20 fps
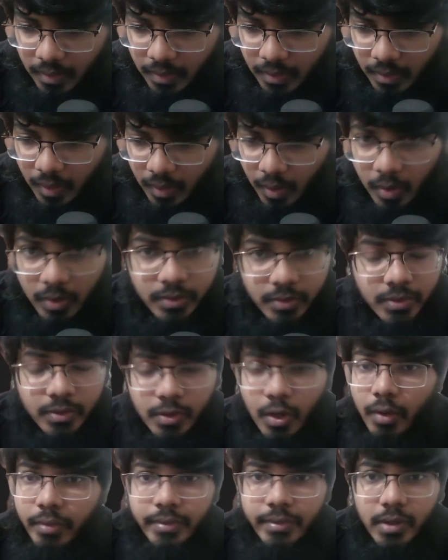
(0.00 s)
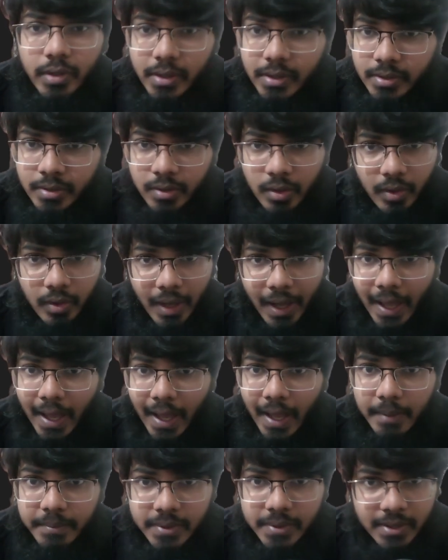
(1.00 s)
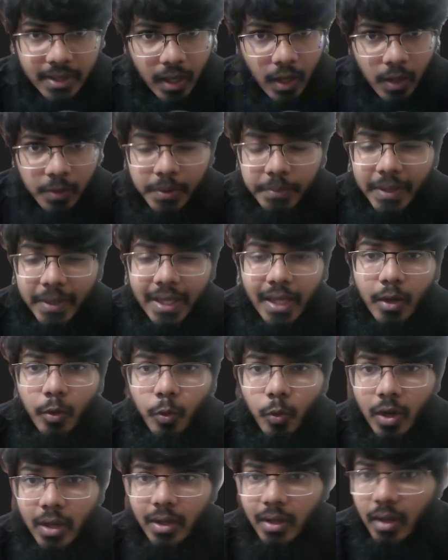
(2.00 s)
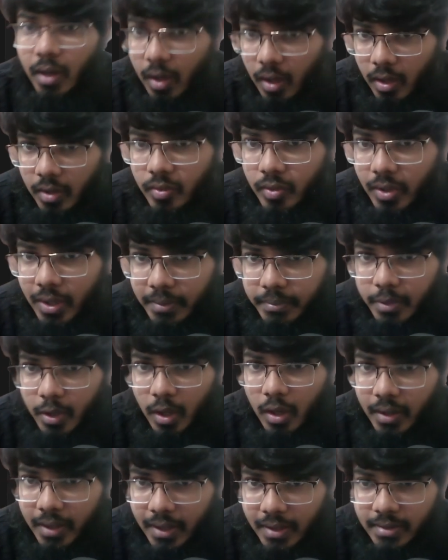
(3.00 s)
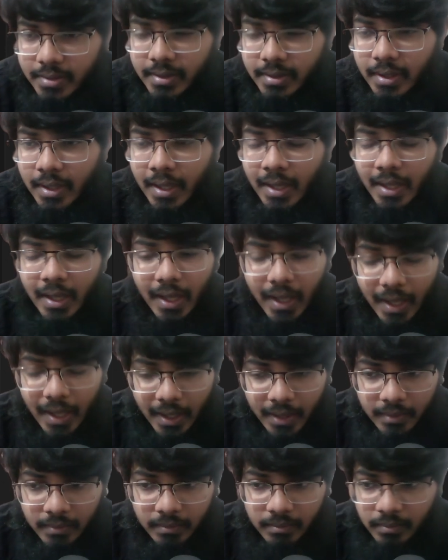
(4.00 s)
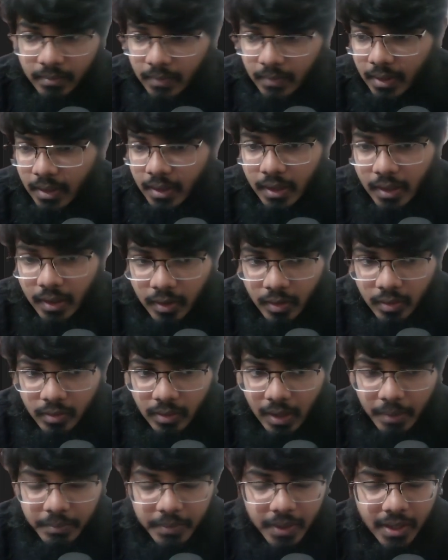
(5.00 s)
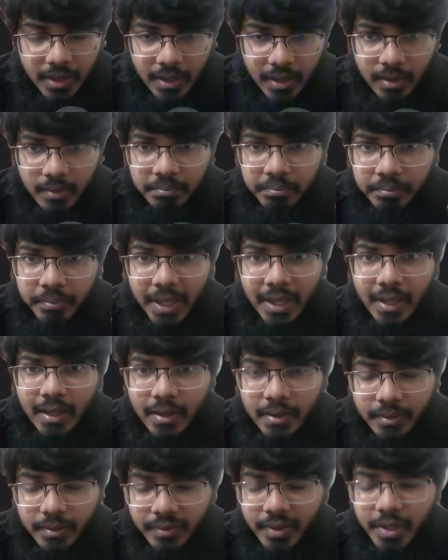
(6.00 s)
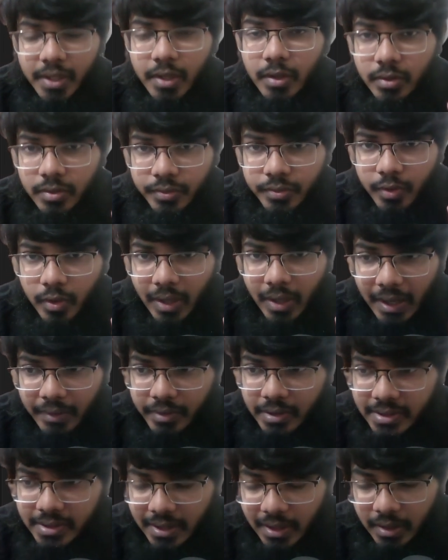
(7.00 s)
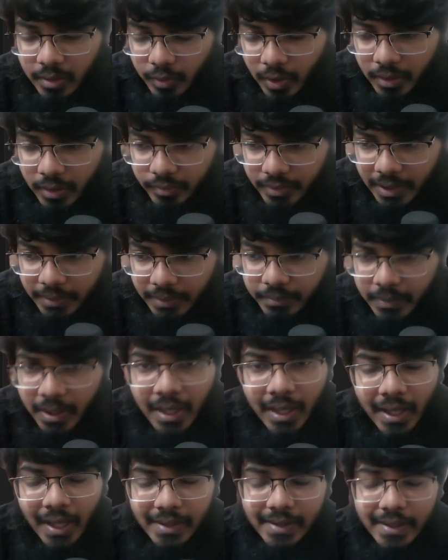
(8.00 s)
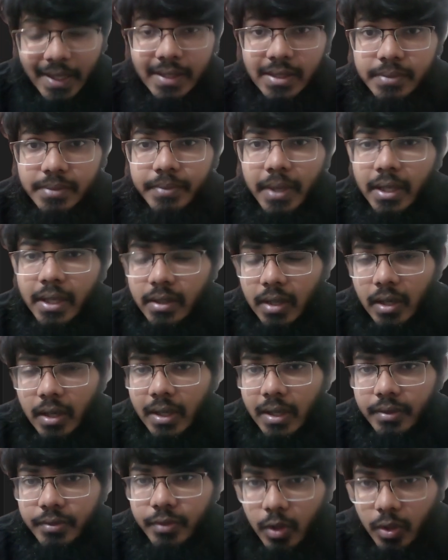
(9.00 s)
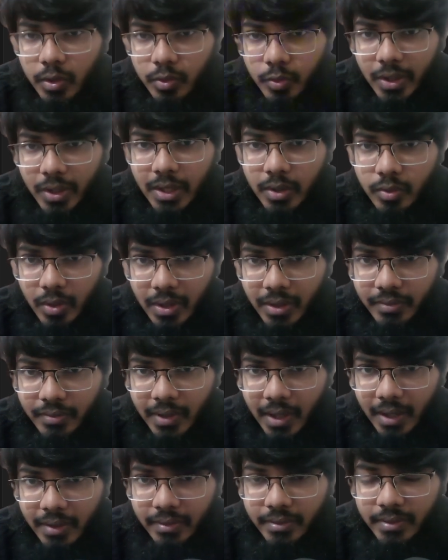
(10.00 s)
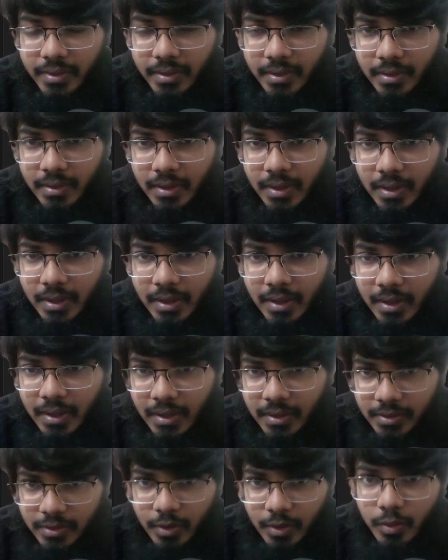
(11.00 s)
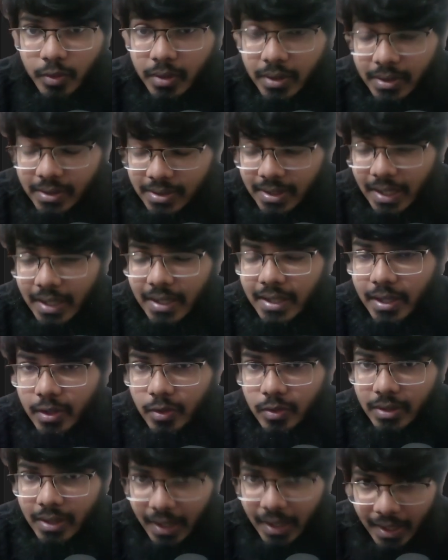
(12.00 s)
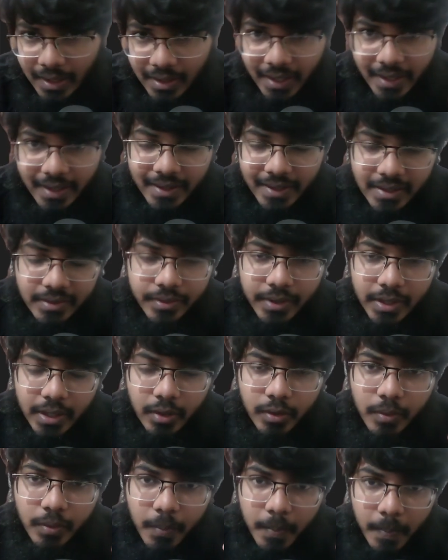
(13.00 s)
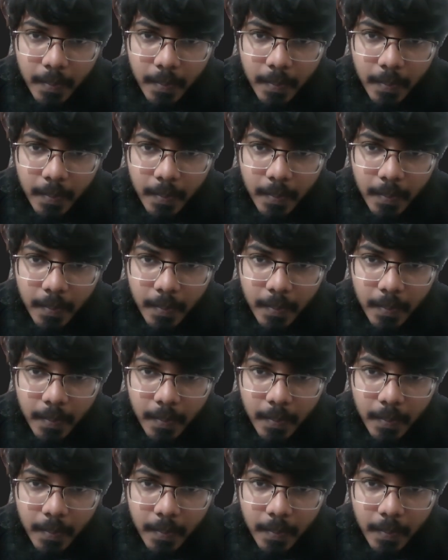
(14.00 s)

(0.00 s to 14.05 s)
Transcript: or softwares or apps, I'll be making 100 products, and I'm gonna make videos for every single one of them, and that's my target for 2025. So stay tuned and like this video.